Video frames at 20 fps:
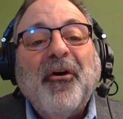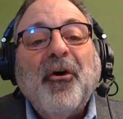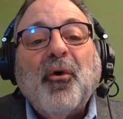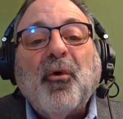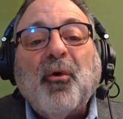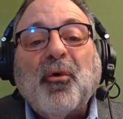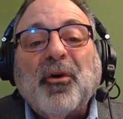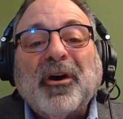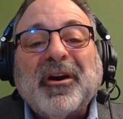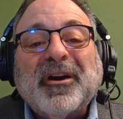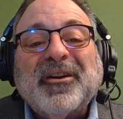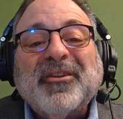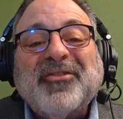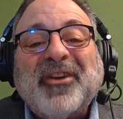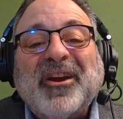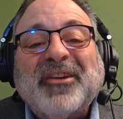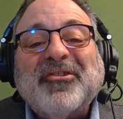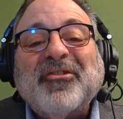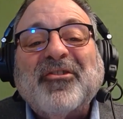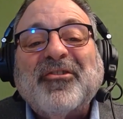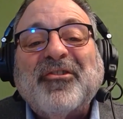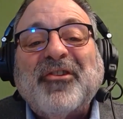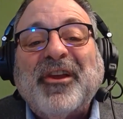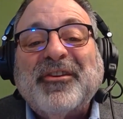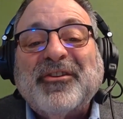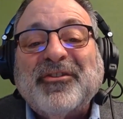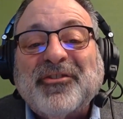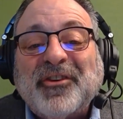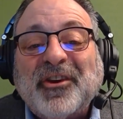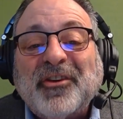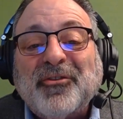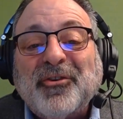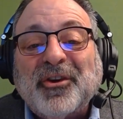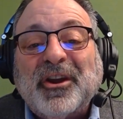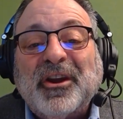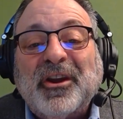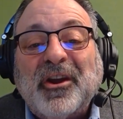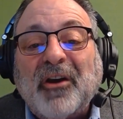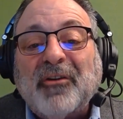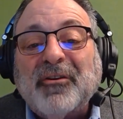Organizations like
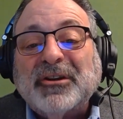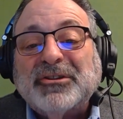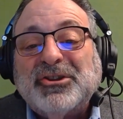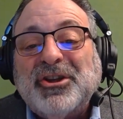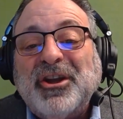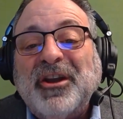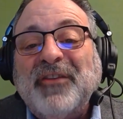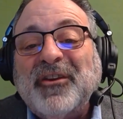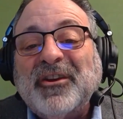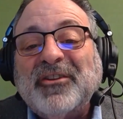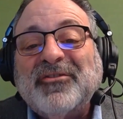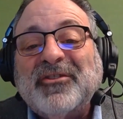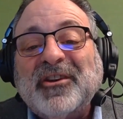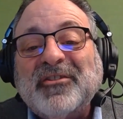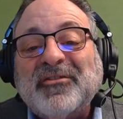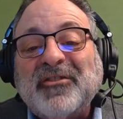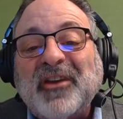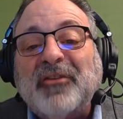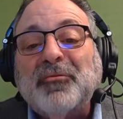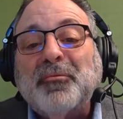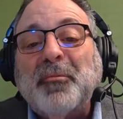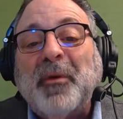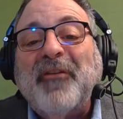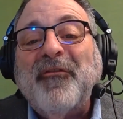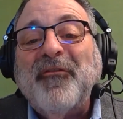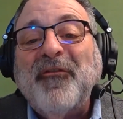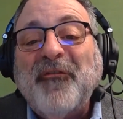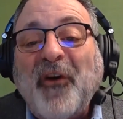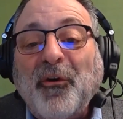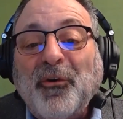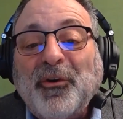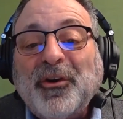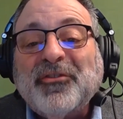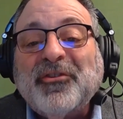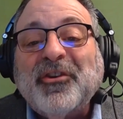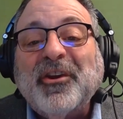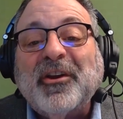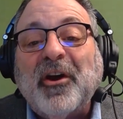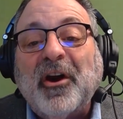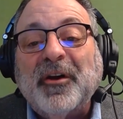Synchrony are achieving success by
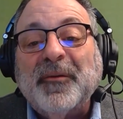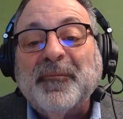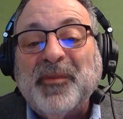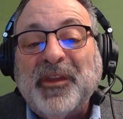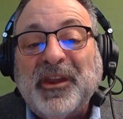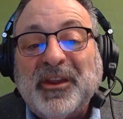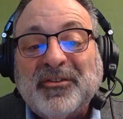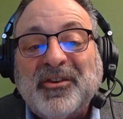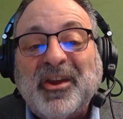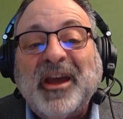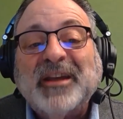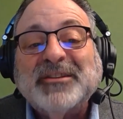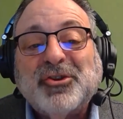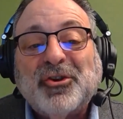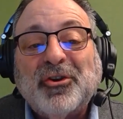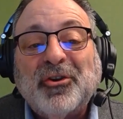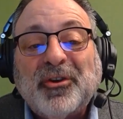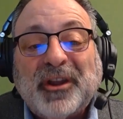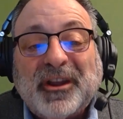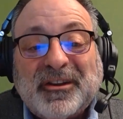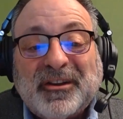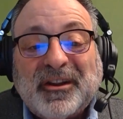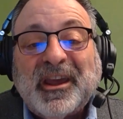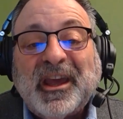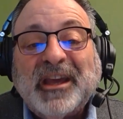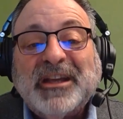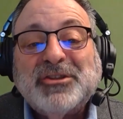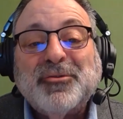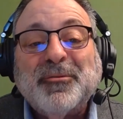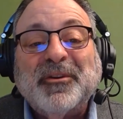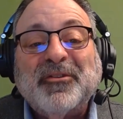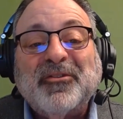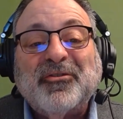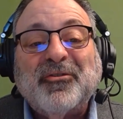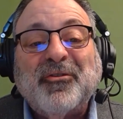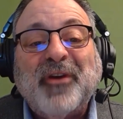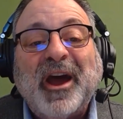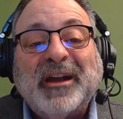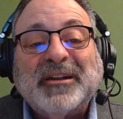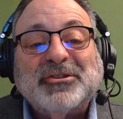focusing on intentional engagement
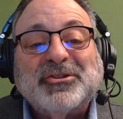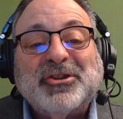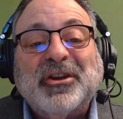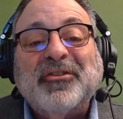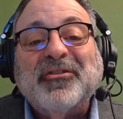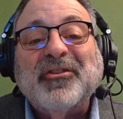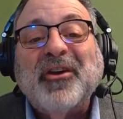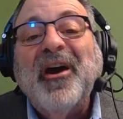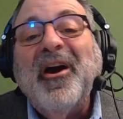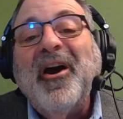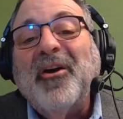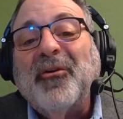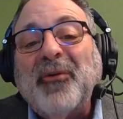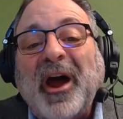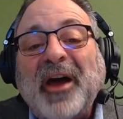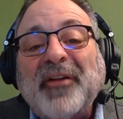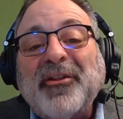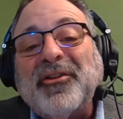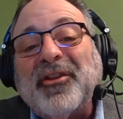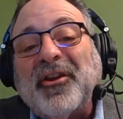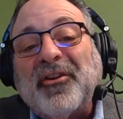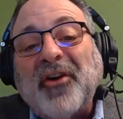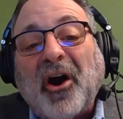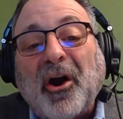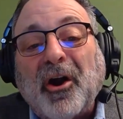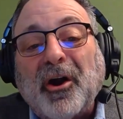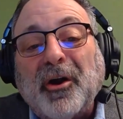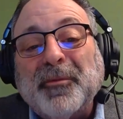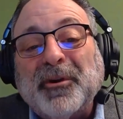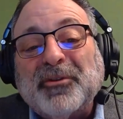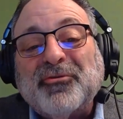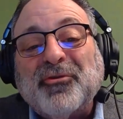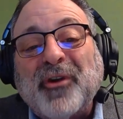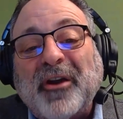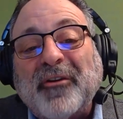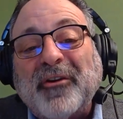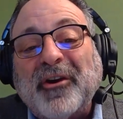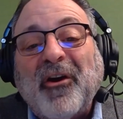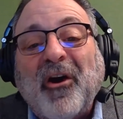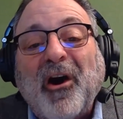strategies rather than
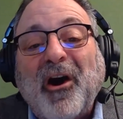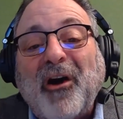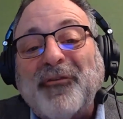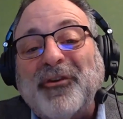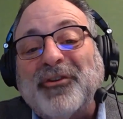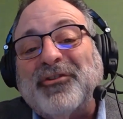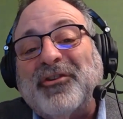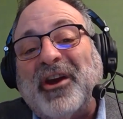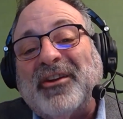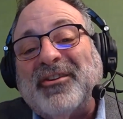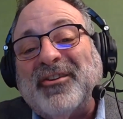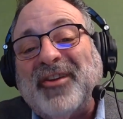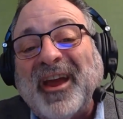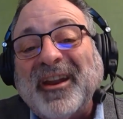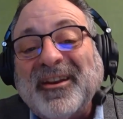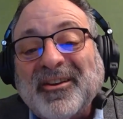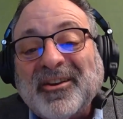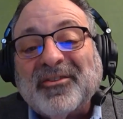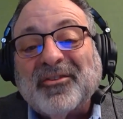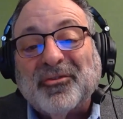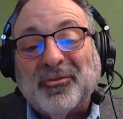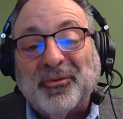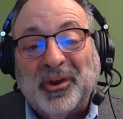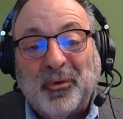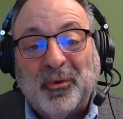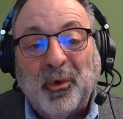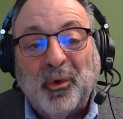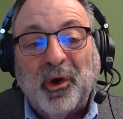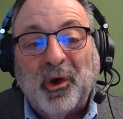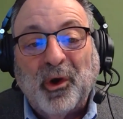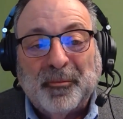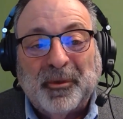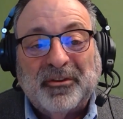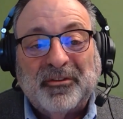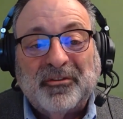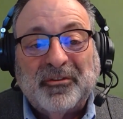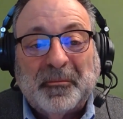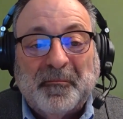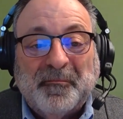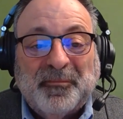arbitrary office attendance requirements.